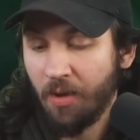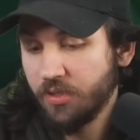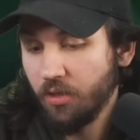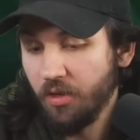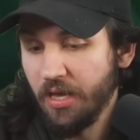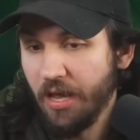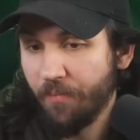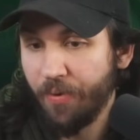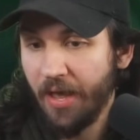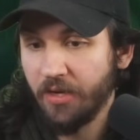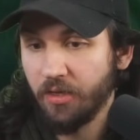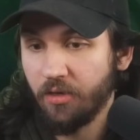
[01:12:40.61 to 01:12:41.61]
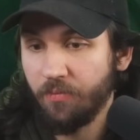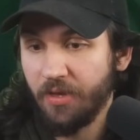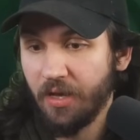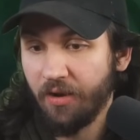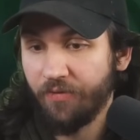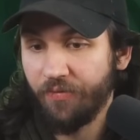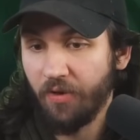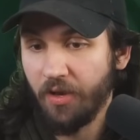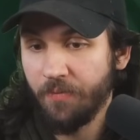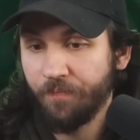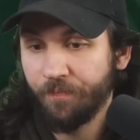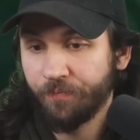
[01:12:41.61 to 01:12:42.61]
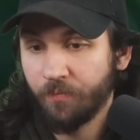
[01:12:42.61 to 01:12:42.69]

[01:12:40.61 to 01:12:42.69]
I'm still looking at Bandit could be kind of fun.